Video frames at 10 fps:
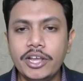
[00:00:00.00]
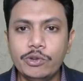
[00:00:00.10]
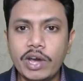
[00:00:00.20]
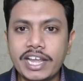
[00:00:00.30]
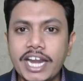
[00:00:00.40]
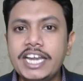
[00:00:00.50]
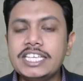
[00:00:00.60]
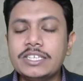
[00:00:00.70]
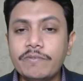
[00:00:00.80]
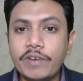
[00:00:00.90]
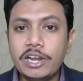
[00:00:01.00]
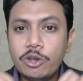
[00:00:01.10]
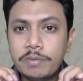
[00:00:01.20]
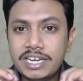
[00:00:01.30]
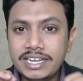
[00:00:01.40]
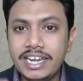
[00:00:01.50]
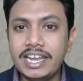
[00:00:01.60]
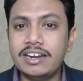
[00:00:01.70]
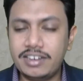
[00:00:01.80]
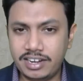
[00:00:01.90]
You are getting some valuable
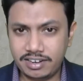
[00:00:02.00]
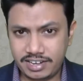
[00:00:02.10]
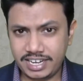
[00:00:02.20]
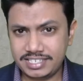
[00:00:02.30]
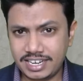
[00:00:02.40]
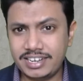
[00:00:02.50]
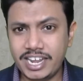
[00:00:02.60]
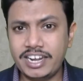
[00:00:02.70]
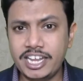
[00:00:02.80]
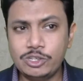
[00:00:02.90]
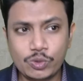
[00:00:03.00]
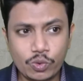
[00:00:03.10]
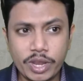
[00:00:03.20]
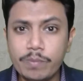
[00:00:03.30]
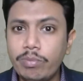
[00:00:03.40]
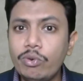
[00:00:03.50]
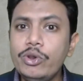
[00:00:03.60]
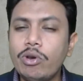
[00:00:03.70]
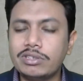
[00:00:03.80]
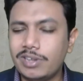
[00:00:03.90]
tricks and techniques to improve
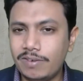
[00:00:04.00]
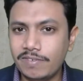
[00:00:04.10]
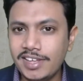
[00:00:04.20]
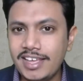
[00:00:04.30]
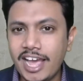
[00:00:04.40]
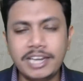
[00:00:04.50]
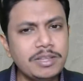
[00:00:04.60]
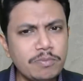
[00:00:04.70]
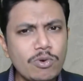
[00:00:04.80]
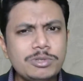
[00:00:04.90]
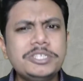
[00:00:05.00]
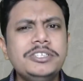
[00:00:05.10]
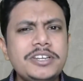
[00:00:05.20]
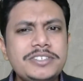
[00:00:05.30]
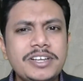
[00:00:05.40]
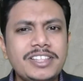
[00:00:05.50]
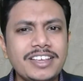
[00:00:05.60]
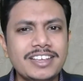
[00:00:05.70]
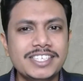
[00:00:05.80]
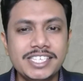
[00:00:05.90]
yourself. And the most essential
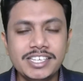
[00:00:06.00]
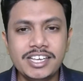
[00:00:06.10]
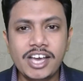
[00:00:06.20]
thing is,